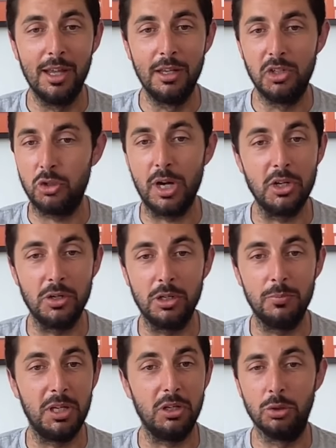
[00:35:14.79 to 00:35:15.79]
strangers
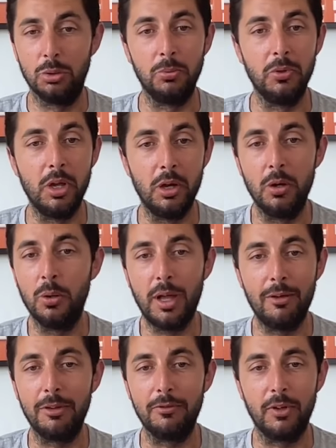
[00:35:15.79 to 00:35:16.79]
being told no,
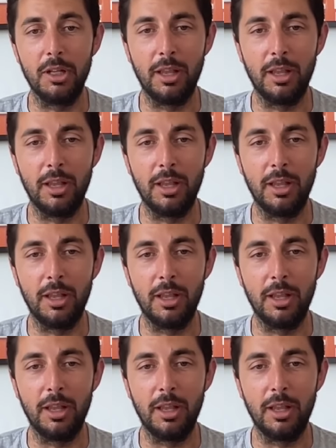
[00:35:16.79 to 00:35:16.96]
having fun.